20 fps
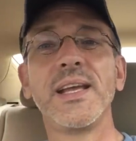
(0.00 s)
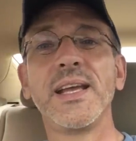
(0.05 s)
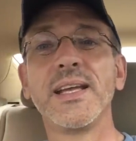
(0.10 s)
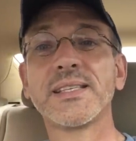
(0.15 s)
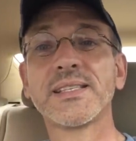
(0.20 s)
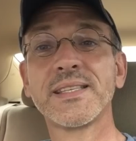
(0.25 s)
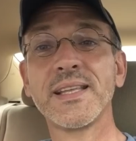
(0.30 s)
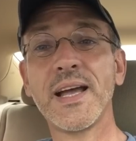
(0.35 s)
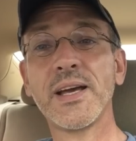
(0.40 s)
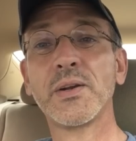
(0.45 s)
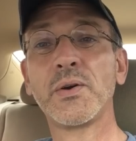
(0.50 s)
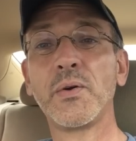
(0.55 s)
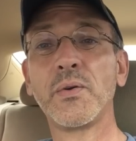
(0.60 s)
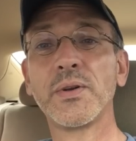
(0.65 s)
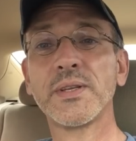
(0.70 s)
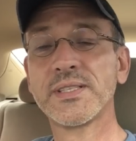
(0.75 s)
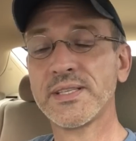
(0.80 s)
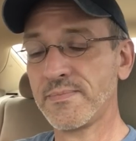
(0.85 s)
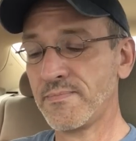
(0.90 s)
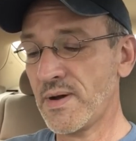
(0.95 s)
It's not
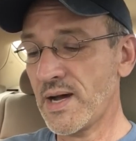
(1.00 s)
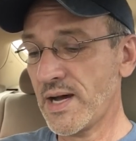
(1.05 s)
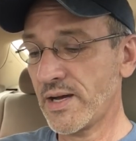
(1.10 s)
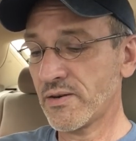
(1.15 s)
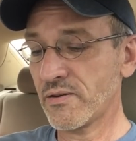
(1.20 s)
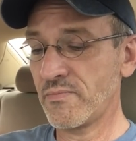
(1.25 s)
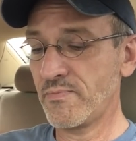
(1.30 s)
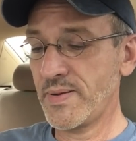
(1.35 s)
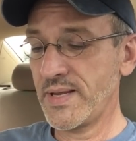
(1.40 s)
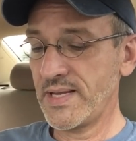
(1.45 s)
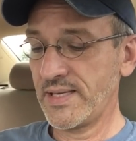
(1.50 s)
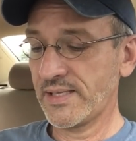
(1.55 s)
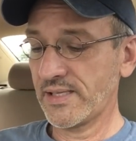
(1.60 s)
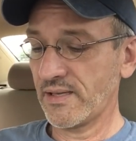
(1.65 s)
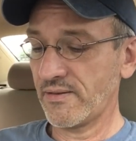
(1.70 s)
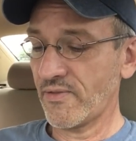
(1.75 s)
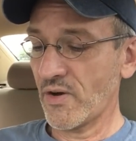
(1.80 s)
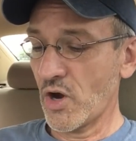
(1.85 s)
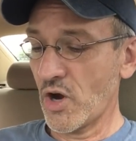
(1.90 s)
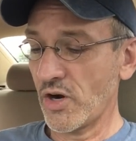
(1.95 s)
old, it's a modern piece
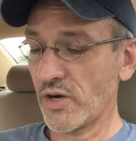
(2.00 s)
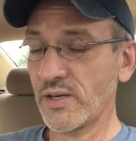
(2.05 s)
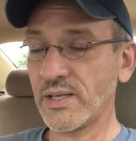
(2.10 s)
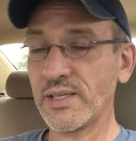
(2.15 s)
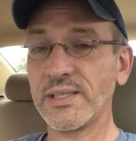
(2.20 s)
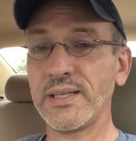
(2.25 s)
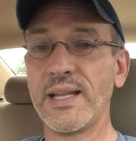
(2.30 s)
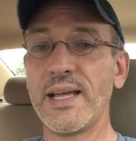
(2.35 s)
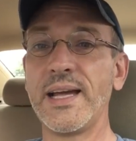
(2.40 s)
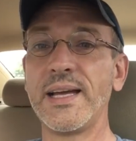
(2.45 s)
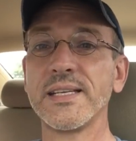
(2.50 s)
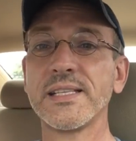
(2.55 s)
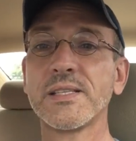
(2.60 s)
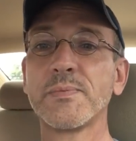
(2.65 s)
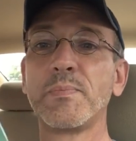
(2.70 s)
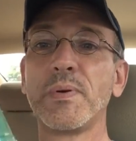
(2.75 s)
of art glass,